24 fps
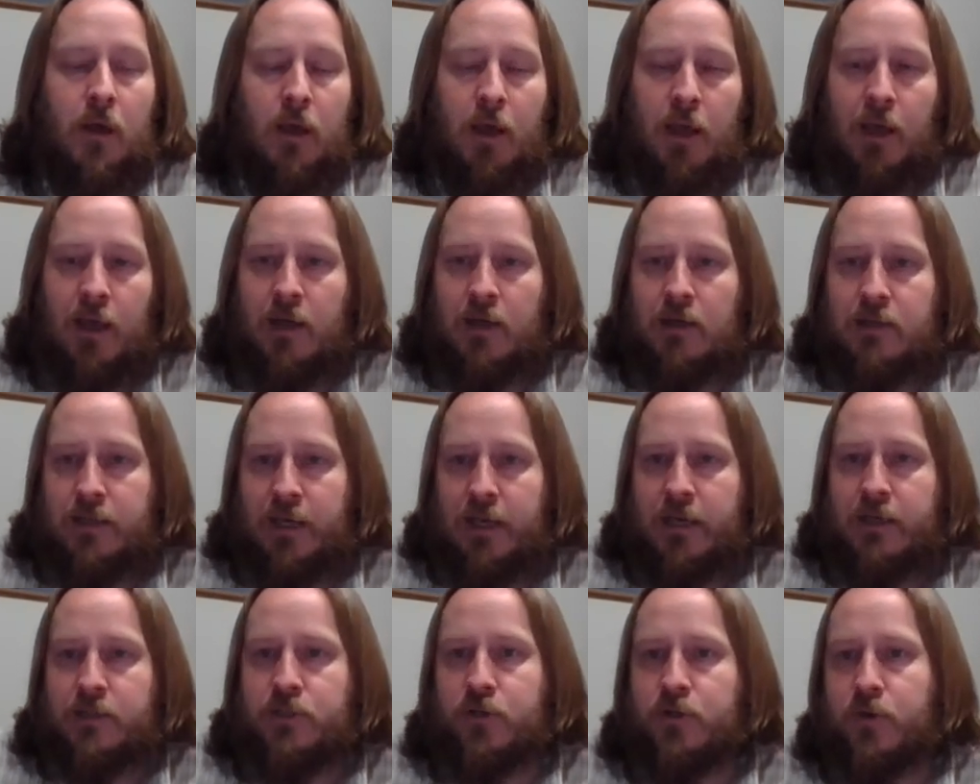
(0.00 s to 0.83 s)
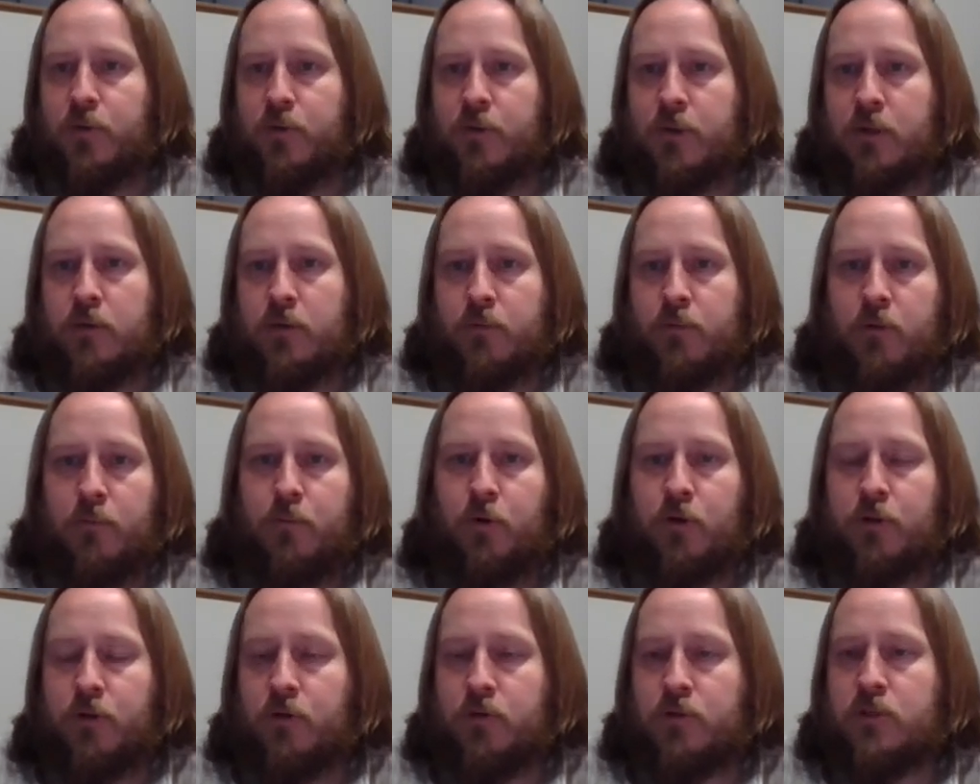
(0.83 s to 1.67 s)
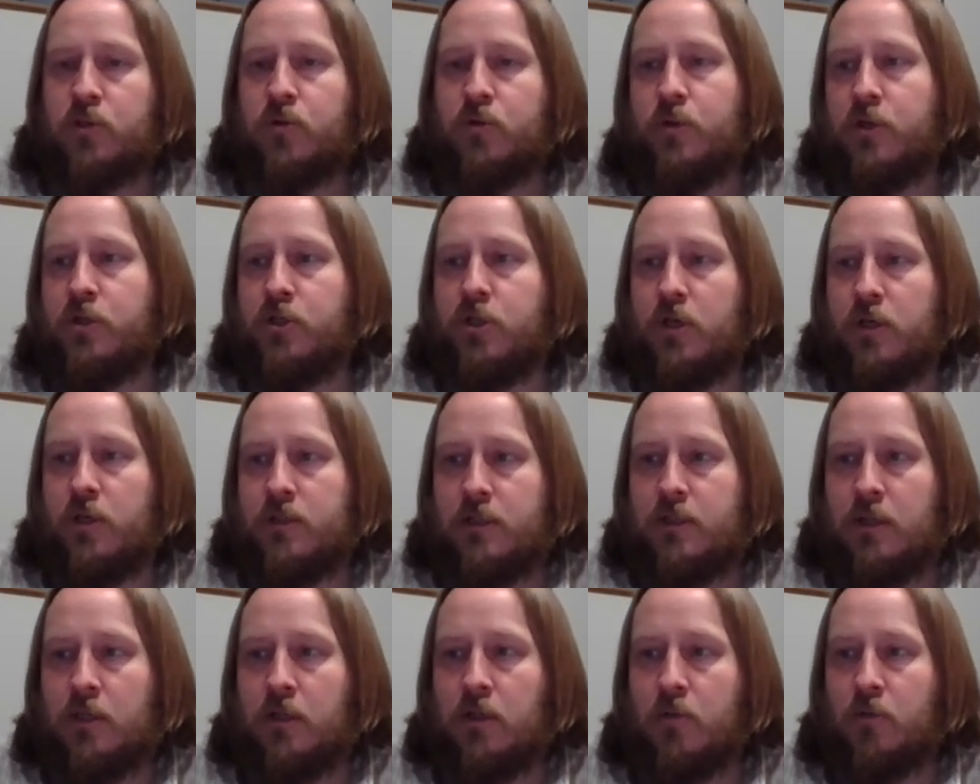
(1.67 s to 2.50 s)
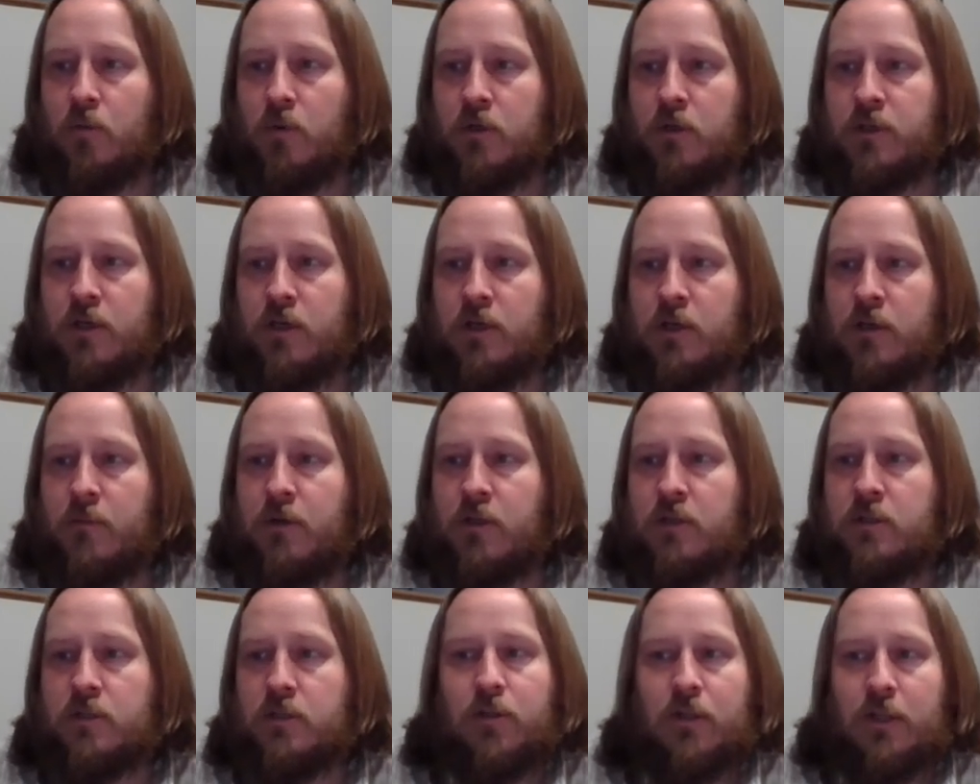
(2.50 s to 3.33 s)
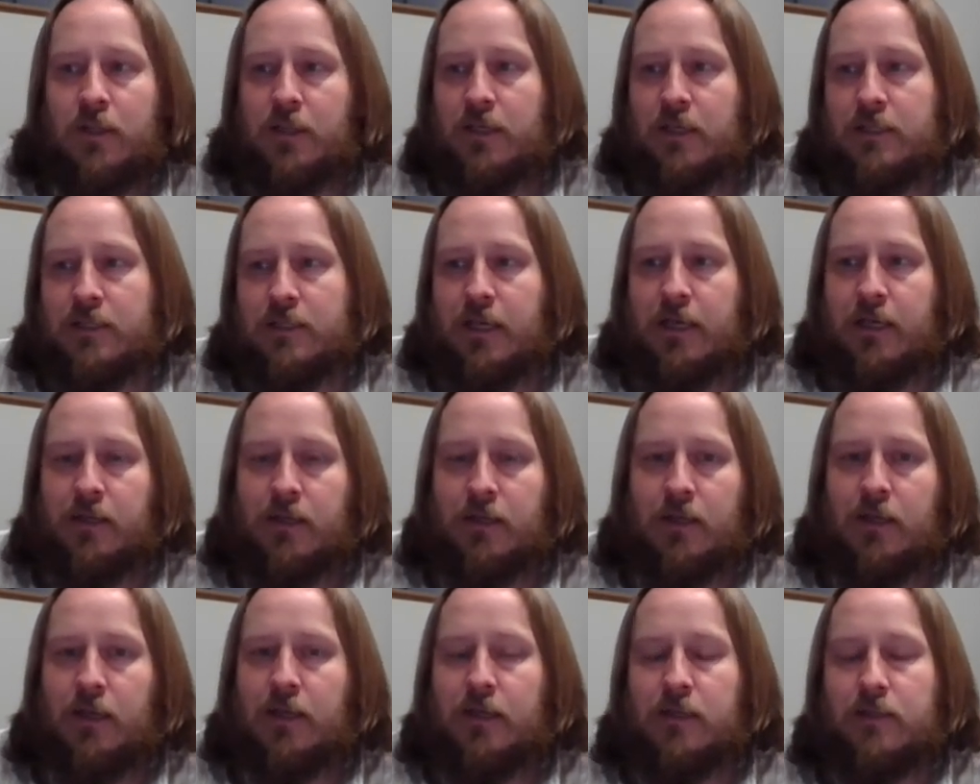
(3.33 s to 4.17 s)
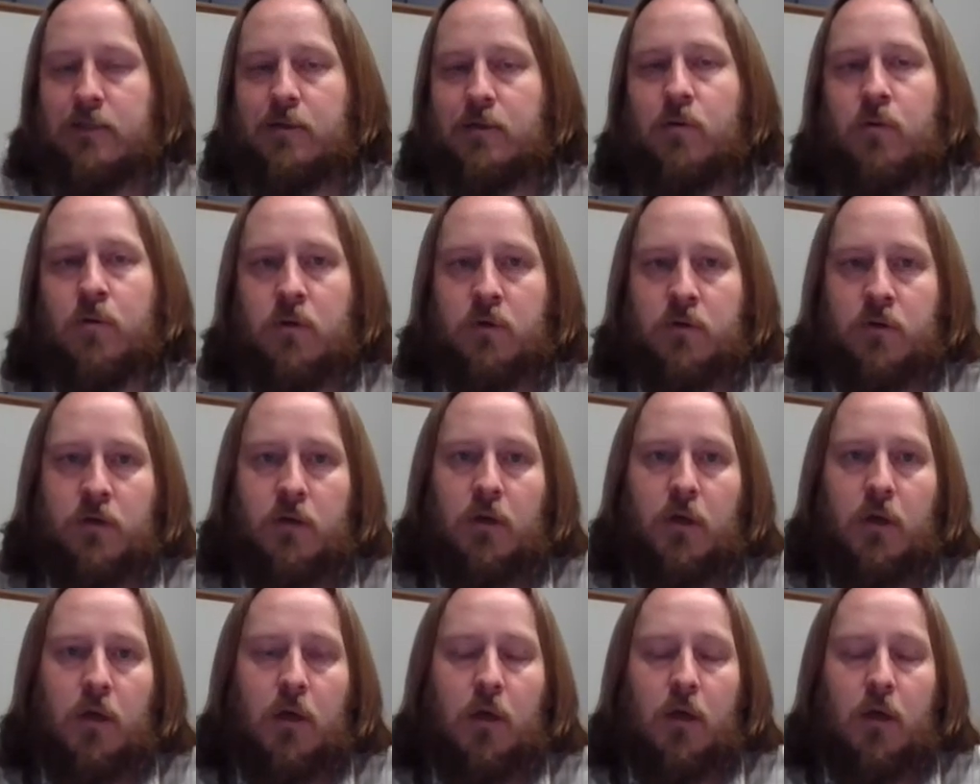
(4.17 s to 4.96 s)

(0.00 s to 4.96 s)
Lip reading: And as you're going through, put those screenshots in the Word document so that they stay in a nice order.